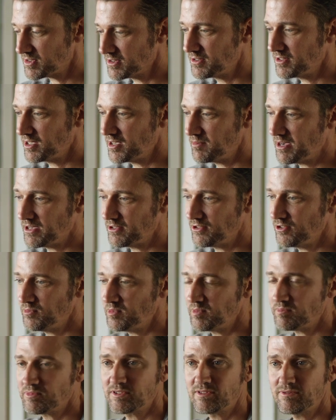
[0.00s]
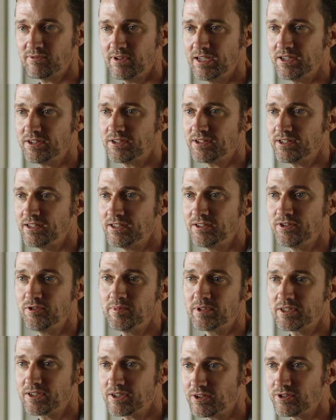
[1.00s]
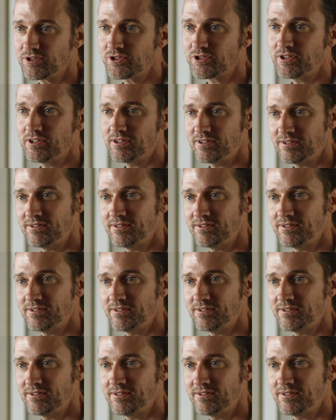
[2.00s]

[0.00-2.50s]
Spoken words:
learning about human persuasion and human culture,